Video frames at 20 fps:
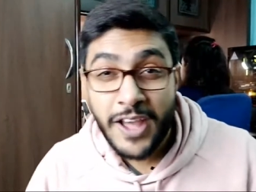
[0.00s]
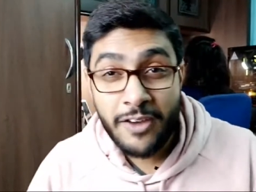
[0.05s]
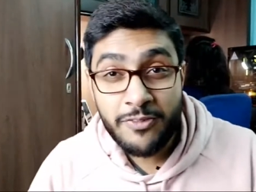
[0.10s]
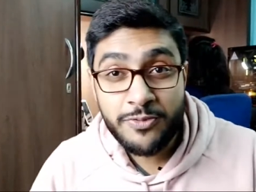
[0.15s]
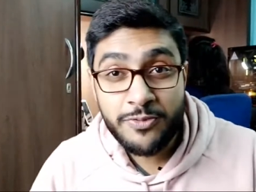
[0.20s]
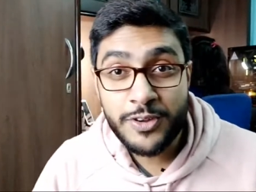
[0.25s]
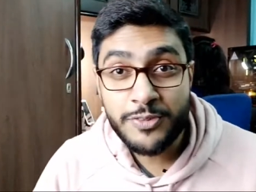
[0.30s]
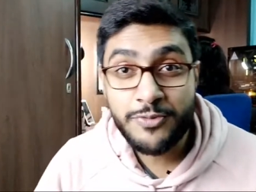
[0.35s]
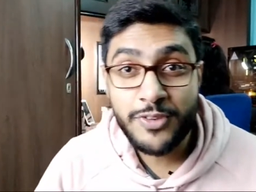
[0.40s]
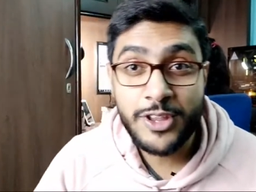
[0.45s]

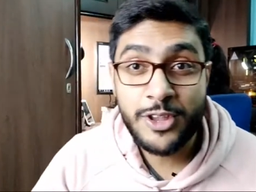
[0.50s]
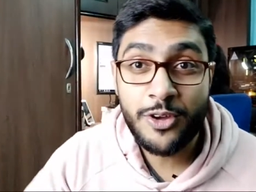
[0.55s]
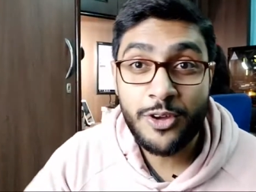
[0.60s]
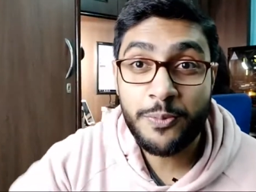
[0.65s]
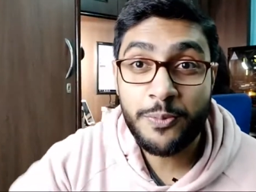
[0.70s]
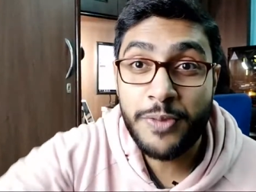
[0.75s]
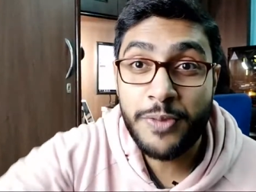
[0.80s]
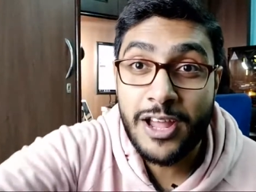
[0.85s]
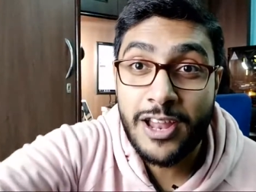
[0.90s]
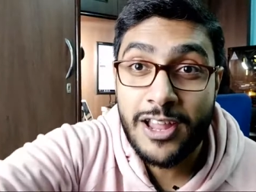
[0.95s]
have fun with
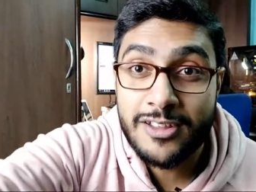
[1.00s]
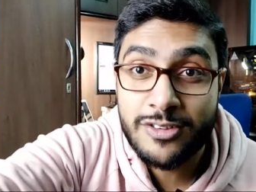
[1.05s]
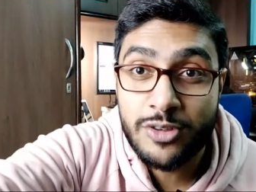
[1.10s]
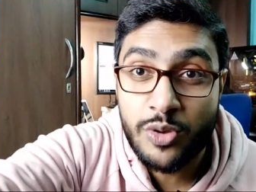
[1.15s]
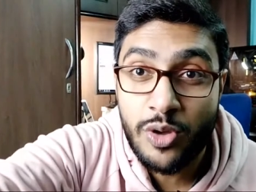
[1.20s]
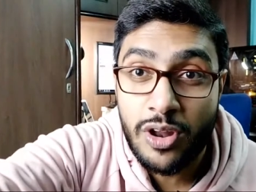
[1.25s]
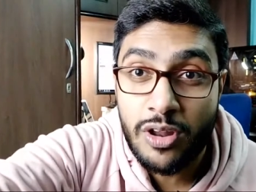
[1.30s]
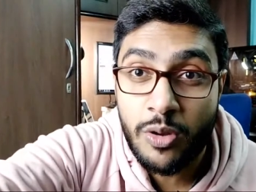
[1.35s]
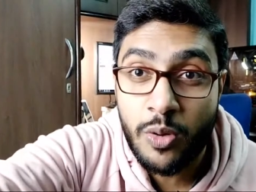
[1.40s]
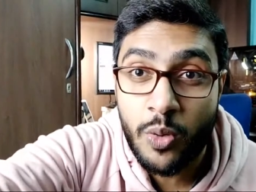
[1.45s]
your
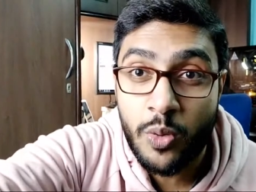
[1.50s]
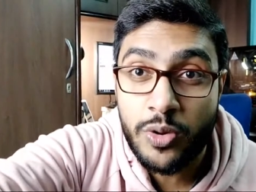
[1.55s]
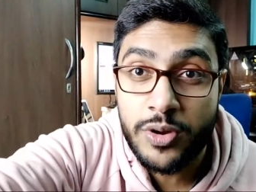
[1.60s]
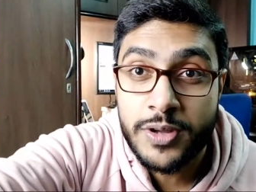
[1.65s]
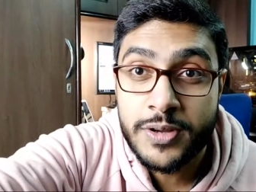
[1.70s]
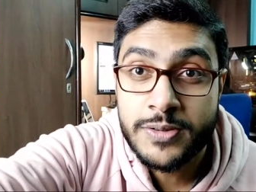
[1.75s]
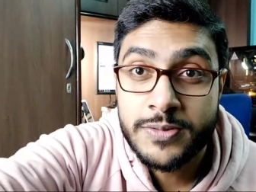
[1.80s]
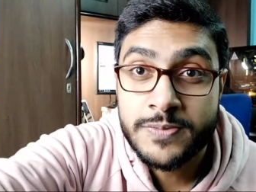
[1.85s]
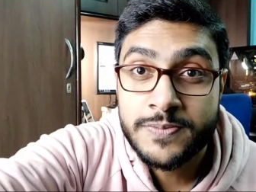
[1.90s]
PLSQL code